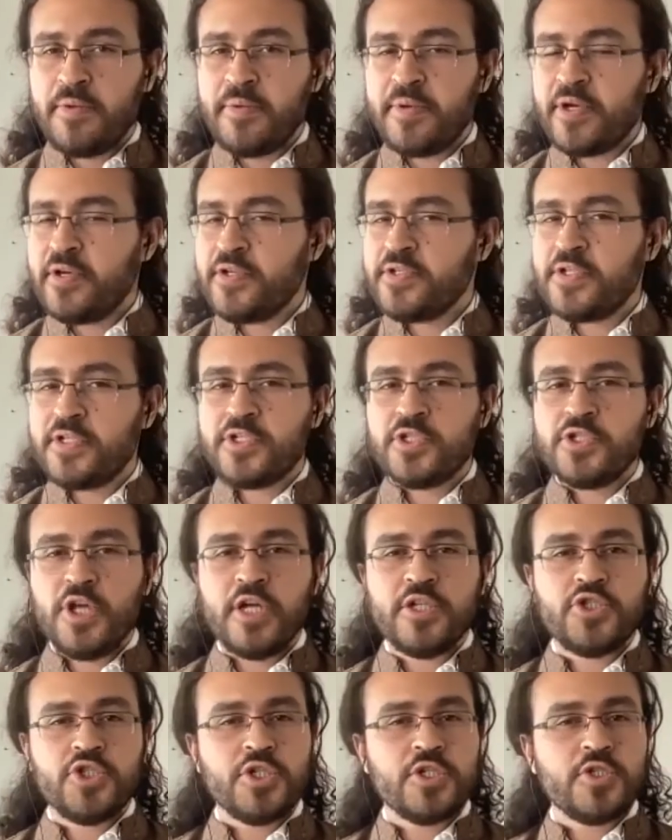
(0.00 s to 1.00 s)
because it's
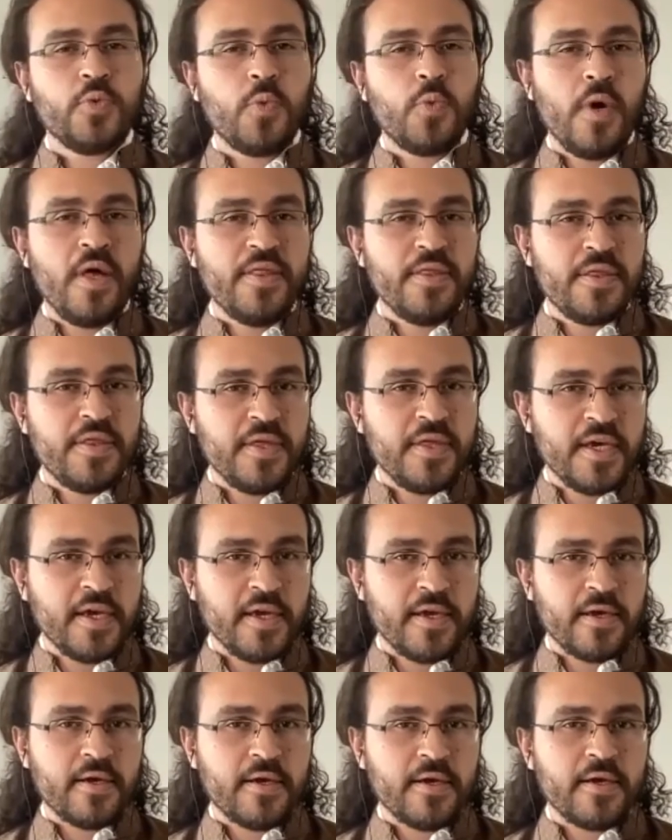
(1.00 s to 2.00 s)
not just one
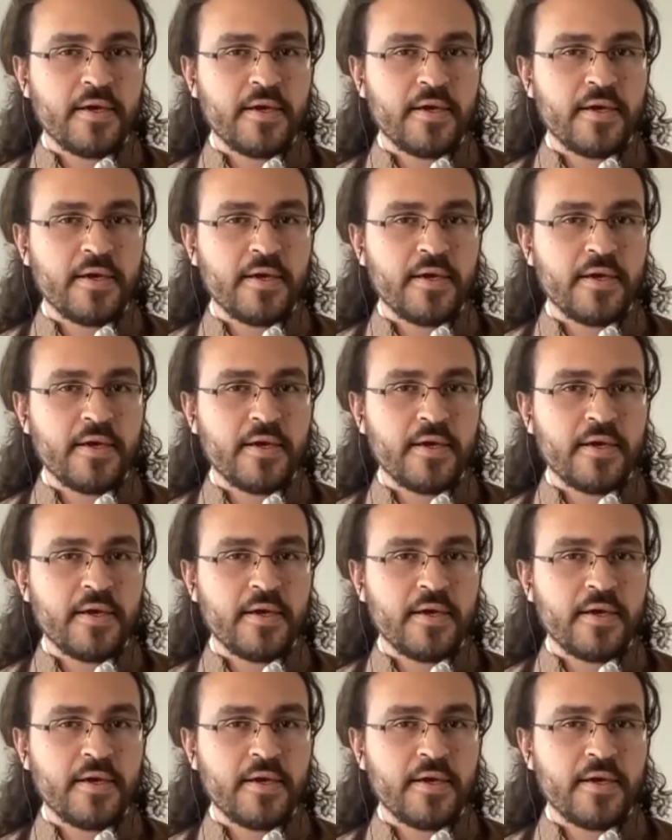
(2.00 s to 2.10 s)
thing.